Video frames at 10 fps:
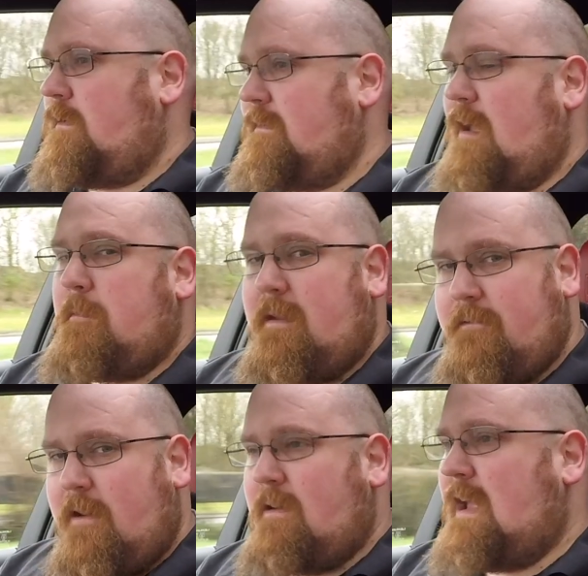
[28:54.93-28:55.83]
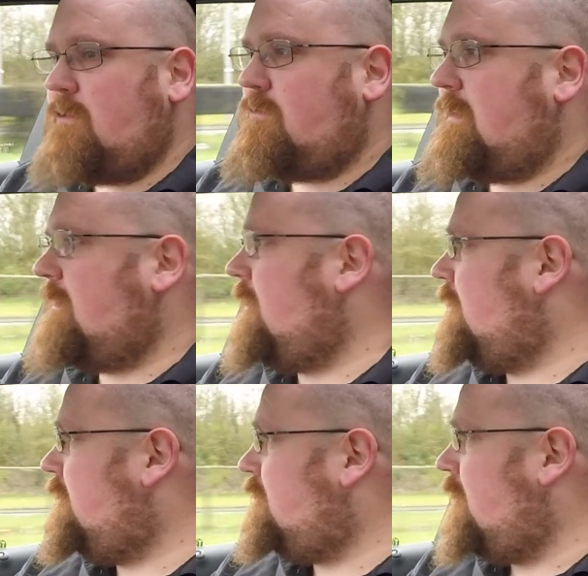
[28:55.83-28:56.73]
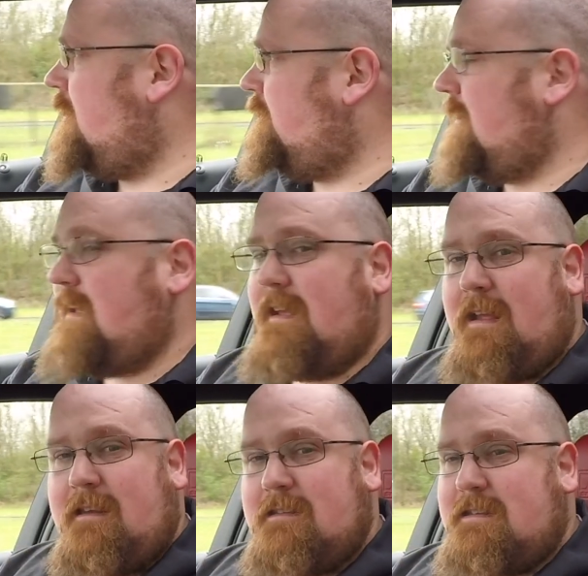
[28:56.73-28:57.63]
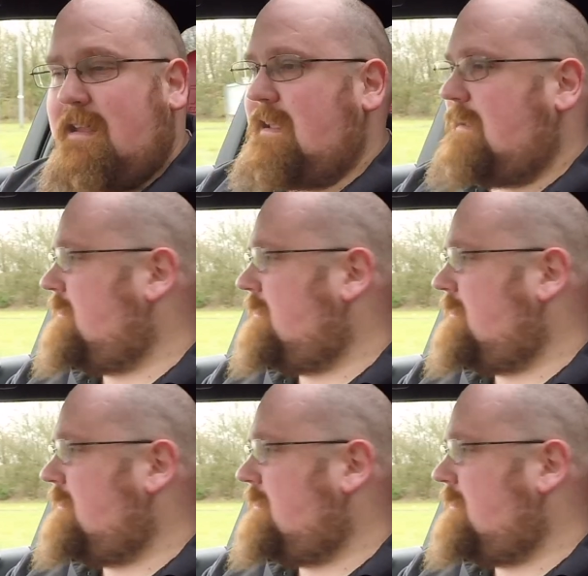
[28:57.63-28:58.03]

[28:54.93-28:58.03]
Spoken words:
that would be a very interesting car to drive indeed.